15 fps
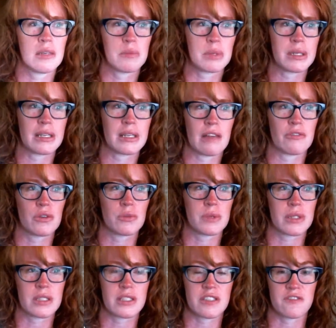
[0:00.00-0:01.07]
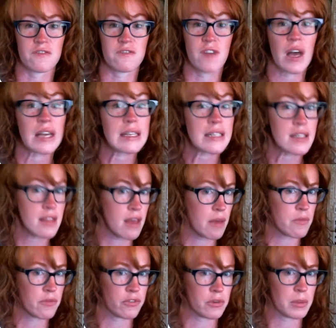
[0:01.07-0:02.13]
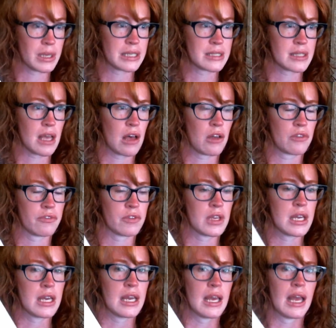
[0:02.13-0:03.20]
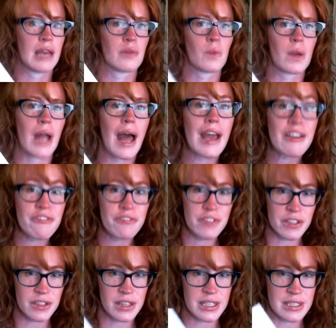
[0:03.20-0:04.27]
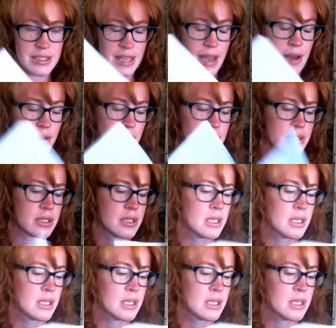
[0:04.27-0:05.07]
but never really defined them for myself. And when I filled this out,